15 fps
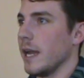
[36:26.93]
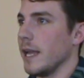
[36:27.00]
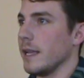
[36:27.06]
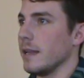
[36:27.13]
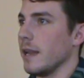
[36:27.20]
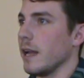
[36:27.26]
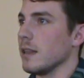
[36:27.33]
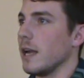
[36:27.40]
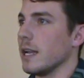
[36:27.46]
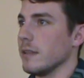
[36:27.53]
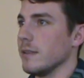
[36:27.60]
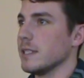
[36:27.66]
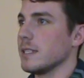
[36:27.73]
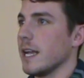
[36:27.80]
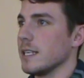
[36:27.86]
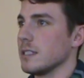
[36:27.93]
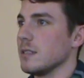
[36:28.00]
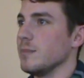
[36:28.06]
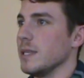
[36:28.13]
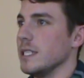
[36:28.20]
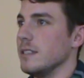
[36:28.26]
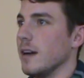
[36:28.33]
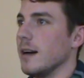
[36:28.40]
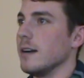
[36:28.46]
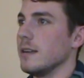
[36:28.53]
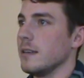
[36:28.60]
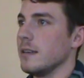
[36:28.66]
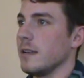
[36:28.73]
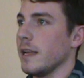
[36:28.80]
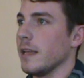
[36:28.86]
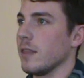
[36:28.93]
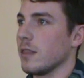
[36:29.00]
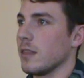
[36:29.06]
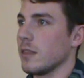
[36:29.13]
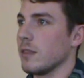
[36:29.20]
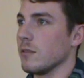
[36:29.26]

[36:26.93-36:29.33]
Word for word: and a lot of this has to be done and